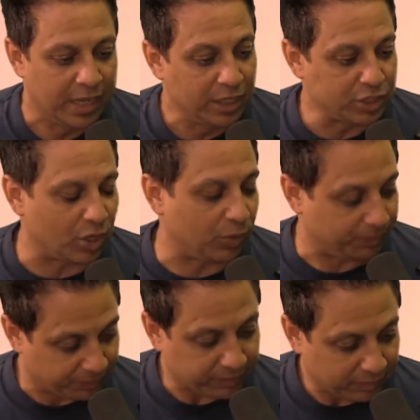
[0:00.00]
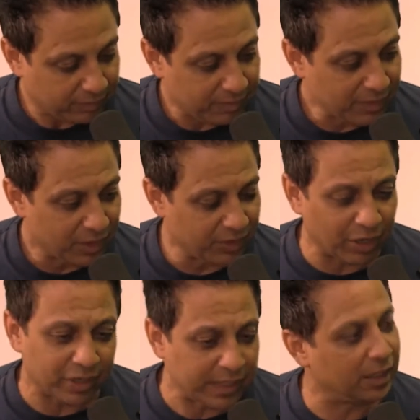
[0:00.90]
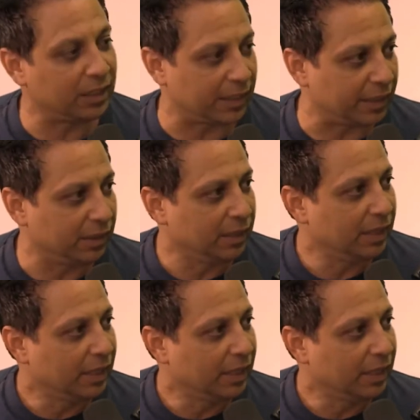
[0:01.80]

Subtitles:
So they're killing,